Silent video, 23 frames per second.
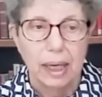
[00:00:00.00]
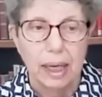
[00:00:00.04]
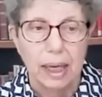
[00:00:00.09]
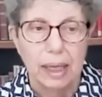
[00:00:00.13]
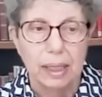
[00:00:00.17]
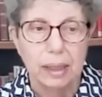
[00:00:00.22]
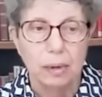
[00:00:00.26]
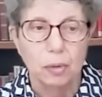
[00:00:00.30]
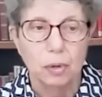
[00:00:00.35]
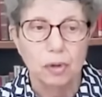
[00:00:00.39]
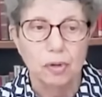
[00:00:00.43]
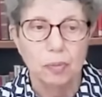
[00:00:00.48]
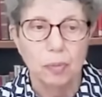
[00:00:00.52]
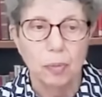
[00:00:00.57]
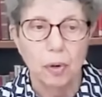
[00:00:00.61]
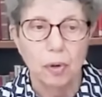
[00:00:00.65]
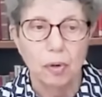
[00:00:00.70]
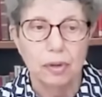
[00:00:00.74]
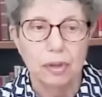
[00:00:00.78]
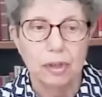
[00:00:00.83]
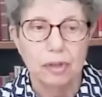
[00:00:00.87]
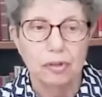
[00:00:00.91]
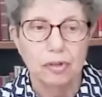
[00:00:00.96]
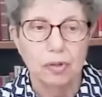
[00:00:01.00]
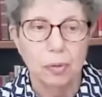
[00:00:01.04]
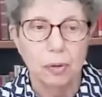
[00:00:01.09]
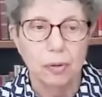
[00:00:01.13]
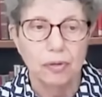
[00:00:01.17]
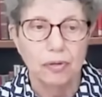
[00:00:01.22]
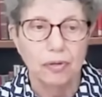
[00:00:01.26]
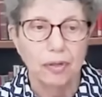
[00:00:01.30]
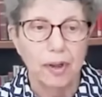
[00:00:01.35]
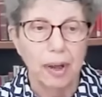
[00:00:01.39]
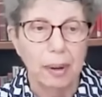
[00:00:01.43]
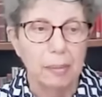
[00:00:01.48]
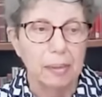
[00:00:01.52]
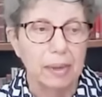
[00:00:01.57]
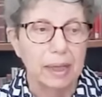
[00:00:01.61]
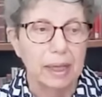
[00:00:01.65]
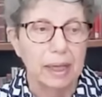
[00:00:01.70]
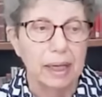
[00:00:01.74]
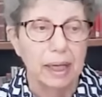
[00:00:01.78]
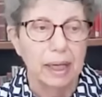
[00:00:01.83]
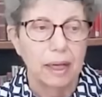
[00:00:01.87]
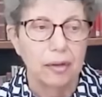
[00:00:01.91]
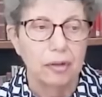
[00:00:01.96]
he was born into a
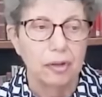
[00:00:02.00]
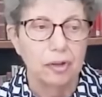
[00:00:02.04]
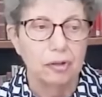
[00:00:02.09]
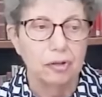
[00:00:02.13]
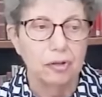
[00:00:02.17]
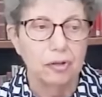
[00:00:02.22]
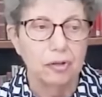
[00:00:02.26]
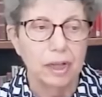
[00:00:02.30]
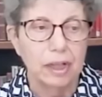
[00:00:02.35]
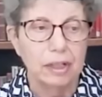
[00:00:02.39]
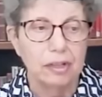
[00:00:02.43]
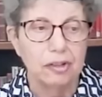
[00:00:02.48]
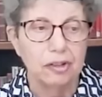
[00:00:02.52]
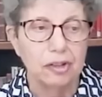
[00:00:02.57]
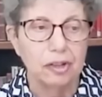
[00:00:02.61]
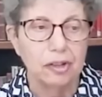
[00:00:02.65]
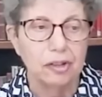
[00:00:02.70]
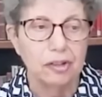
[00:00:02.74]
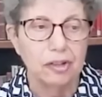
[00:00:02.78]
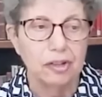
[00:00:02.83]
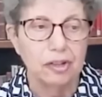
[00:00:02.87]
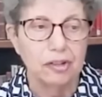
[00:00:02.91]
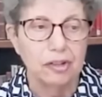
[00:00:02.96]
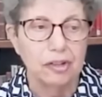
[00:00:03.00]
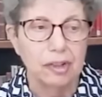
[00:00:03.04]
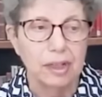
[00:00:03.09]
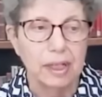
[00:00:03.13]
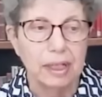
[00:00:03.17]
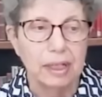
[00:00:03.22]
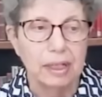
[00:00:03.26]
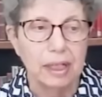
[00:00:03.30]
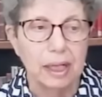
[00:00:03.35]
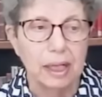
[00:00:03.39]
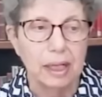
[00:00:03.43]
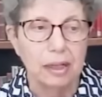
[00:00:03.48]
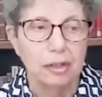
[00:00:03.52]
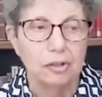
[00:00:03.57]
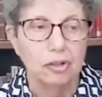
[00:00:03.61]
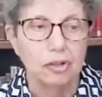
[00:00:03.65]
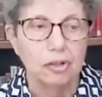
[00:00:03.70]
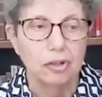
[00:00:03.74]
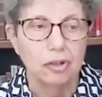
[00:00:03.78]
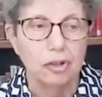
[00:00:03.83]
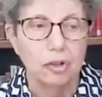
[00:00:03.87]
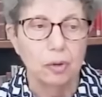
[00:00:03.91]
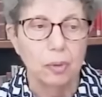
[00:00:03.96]
family that traces its
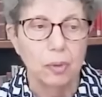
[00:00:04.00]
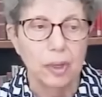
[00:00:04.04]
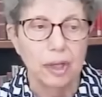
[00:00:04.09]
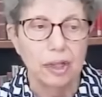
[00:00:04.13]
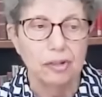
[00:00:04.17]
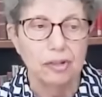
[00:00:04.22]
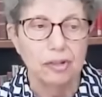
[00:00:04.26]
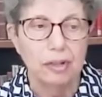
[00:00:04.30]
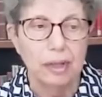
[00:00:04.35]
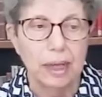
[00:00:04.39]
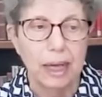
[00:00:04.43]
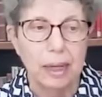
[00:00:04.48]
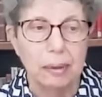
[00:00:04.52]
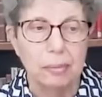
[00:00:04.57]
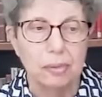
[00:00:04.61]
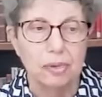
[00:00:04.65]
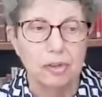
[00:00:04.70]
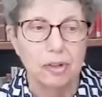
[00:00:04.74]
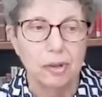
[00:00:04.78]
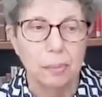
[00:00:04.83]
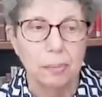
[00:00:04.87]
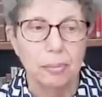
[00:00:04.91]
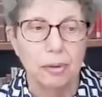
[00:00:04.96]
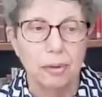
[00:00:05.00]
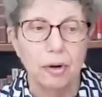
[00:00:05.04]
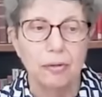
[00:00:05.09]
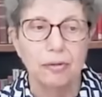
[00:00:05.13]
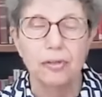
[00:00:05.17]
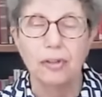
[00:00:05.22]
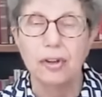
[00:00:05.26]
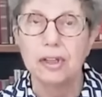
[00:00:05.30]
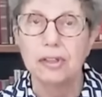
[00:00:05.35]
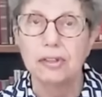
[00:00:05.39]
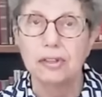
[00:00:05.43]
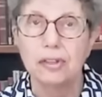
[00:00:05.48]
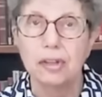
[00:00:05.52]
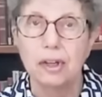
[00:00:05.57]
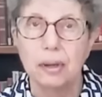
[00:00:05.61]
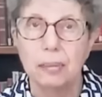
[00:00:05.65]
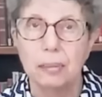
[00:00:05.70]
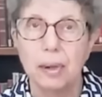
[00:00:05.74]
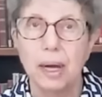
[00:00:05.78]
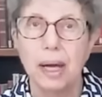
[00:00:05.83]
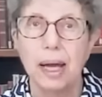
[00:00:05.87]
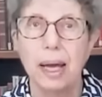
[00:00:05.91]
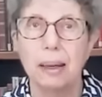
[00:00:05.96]
lineage to Islam's prophet
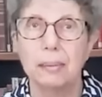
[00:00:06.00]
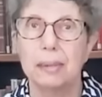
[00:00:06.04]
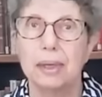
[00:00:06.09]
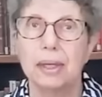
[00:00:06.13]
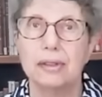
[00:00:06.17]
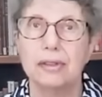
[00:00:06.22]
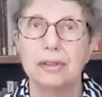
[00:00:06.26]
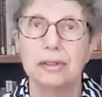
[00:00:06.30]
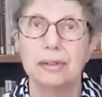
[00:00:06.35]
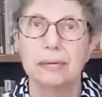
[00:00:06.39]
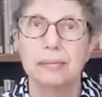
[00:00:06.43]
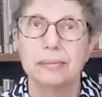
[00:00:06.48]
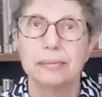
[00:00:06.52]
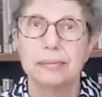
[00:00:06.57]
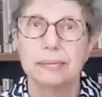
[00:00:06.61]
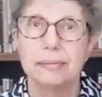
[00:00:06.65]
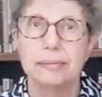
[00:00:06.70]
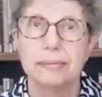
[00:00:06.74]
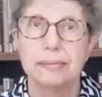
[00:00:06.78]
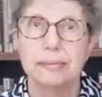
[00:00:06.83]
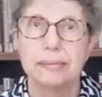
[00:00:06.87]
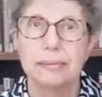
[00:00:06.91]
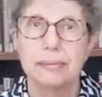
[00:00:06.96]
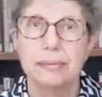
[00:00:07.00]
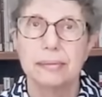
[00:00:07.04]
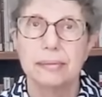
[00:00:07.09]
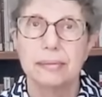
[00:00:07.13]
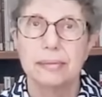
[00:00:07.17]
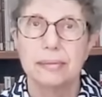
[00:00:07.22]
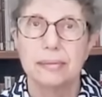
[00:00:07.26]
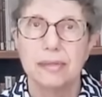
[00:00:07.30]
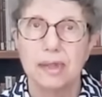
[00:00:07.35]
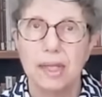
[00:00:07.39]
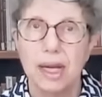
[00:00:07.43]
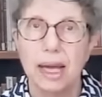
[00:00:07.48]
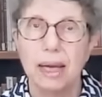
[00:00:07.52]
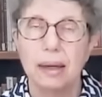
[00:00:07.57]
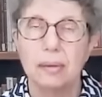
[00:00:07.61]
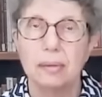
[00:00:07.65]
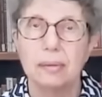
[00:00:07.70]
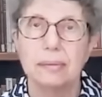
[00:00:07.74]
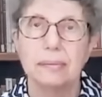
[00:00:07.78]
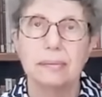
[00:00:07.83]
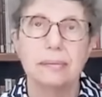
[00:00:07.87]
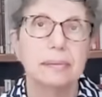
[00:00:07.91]
Muhammad. Now,